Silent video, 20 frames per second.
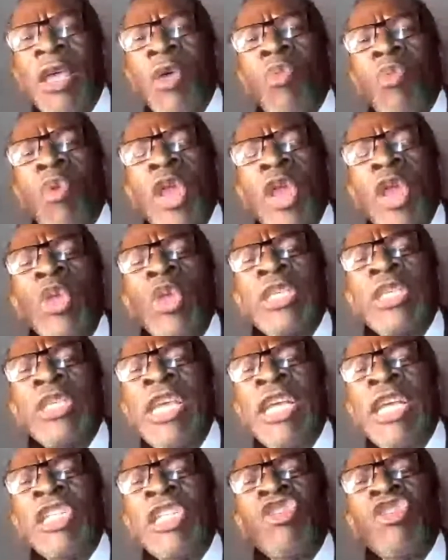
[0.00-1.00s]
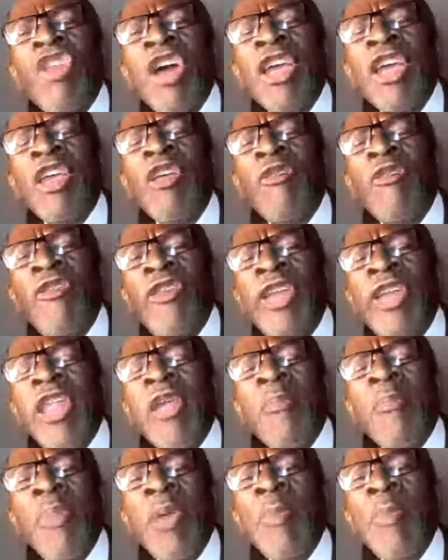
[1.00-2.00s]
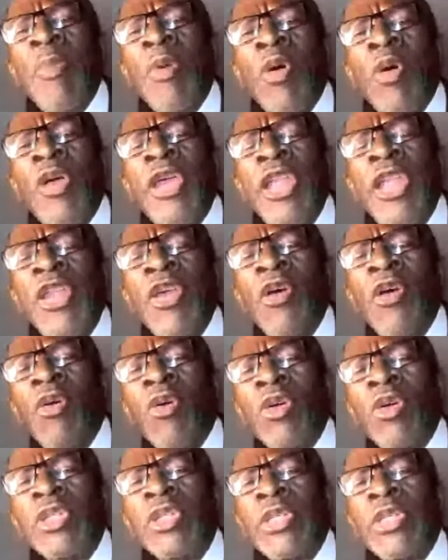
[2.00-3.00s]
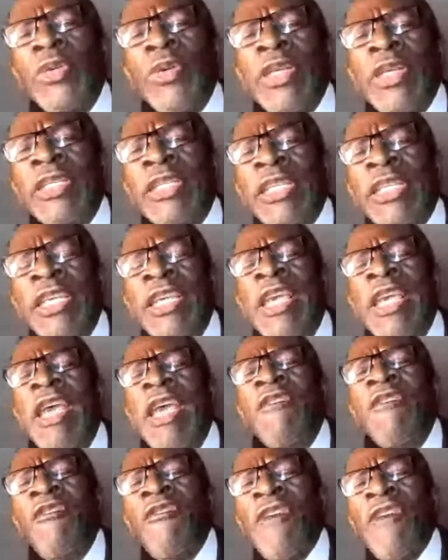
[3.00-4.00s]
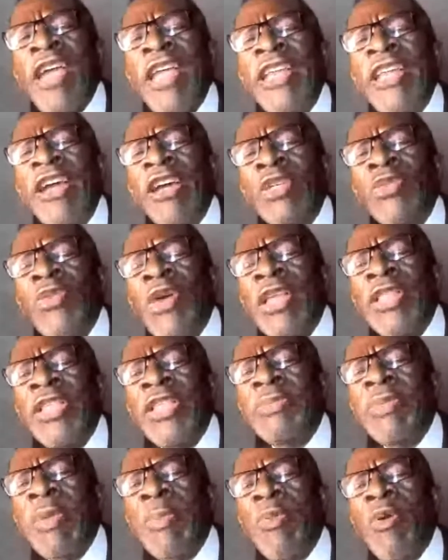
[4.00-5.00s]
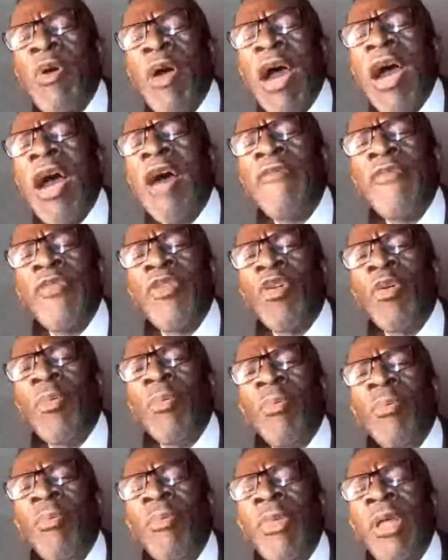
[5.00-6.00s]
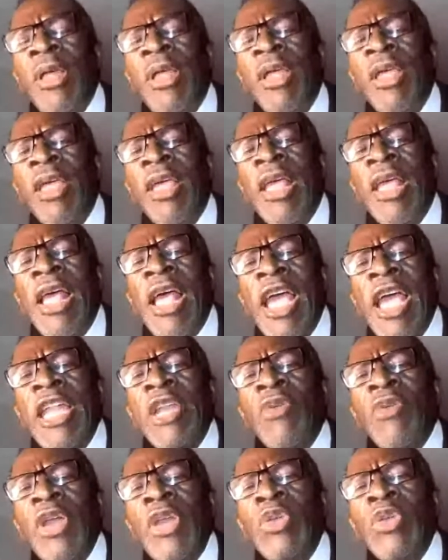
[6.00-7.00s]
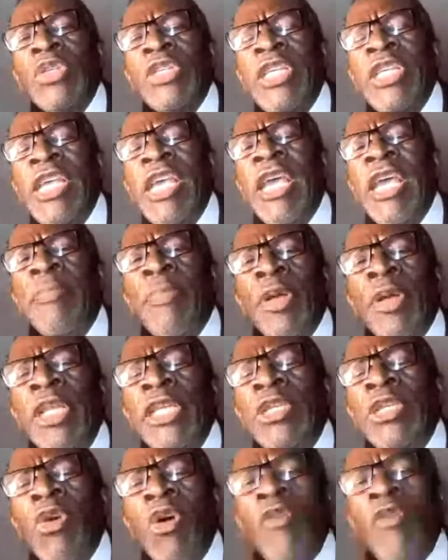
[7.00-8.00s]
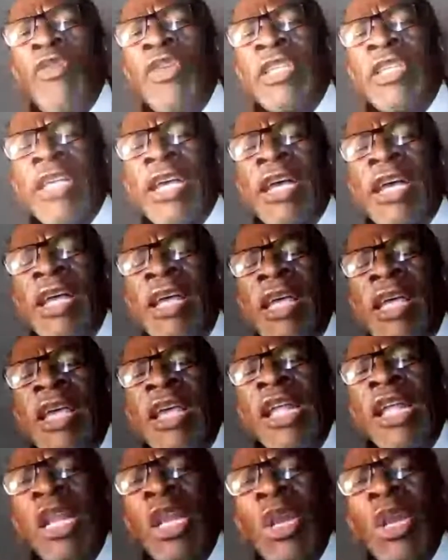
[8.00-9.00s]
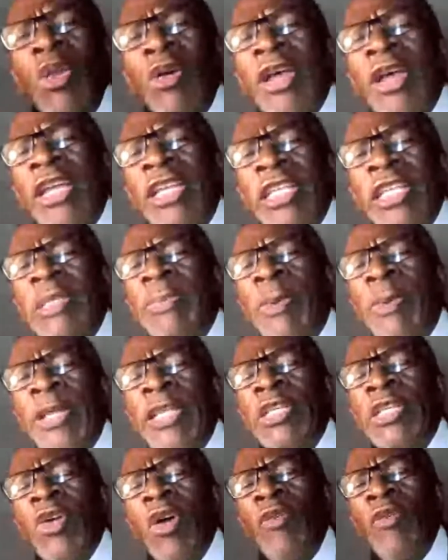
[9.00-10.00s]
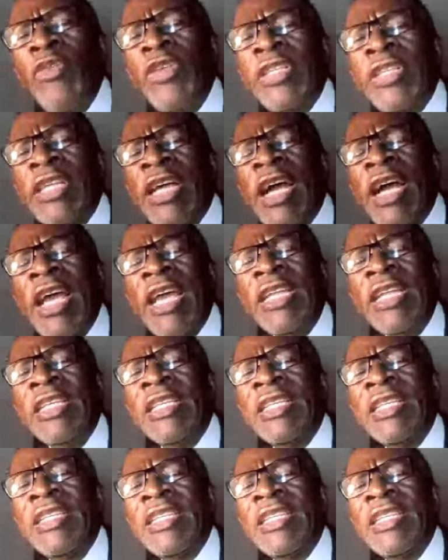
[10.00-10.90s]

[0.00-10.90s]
When you see a truck ferrying people in your constituency, find out where these people are from. And when you see a police officer, look at this police officer and